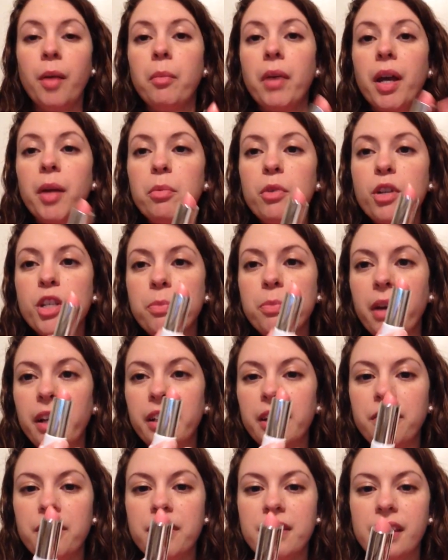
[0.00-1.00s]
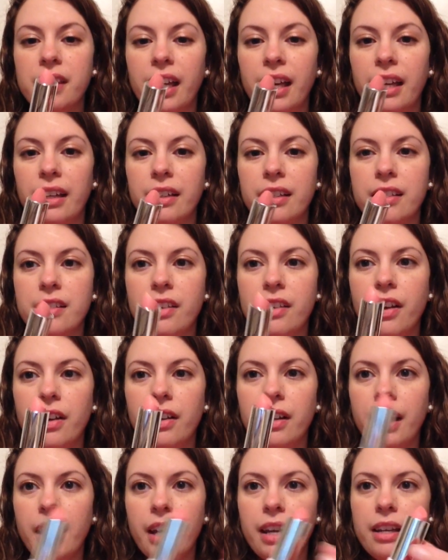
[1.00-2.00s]
My perspective is that as
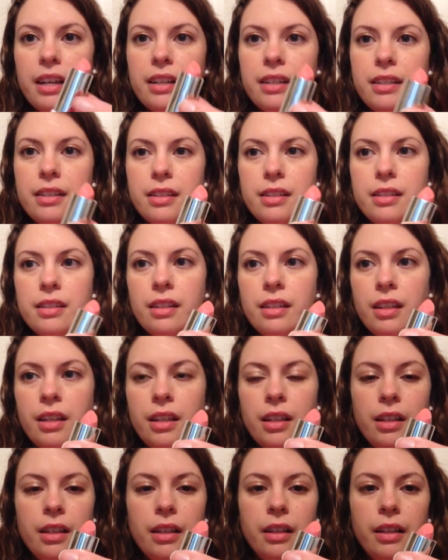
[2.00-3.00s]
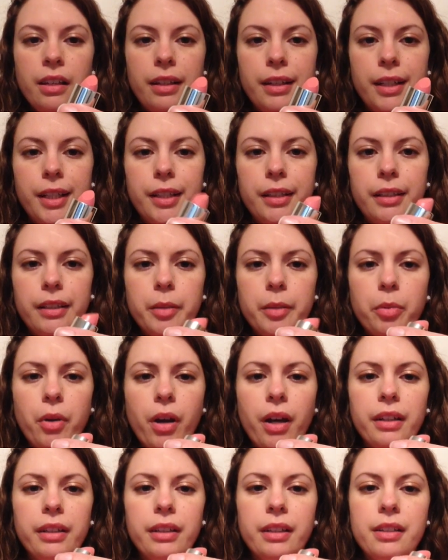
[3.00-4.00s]
long as uh, a
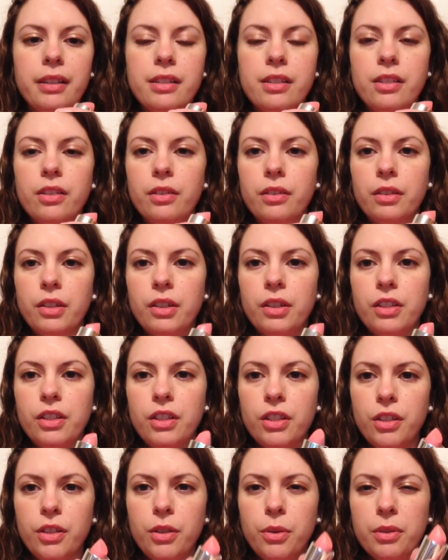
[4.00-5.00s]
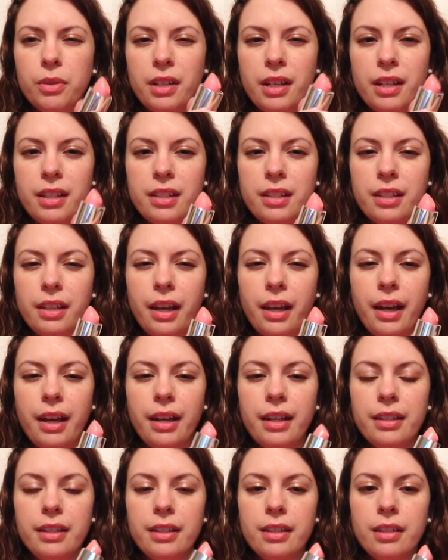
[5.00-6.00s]
product is still good to use and it's
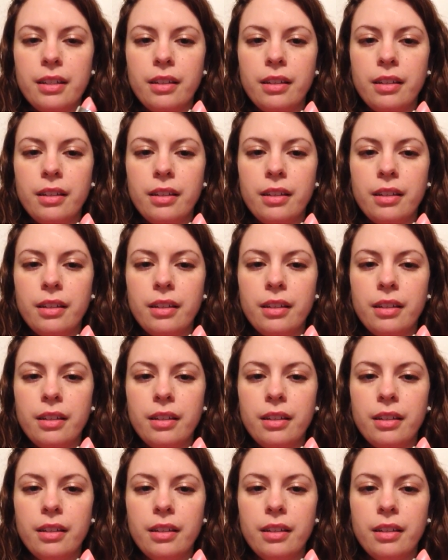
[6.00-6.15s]
not